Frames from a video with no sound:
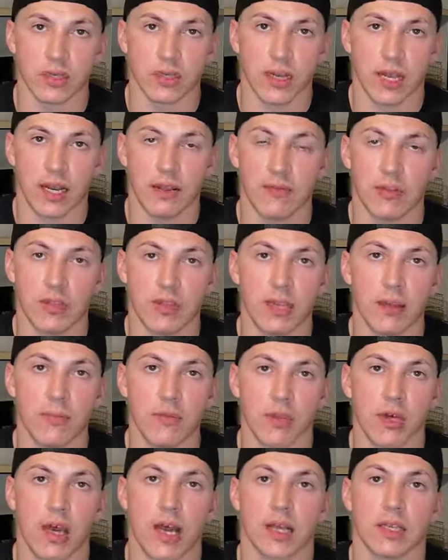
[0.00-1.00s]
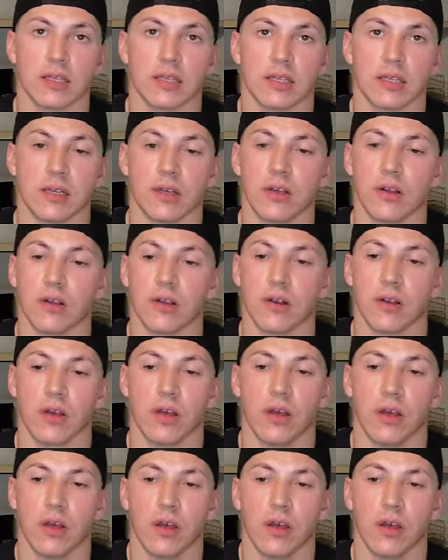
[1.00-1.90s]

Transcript: They're not even deep shots. They're,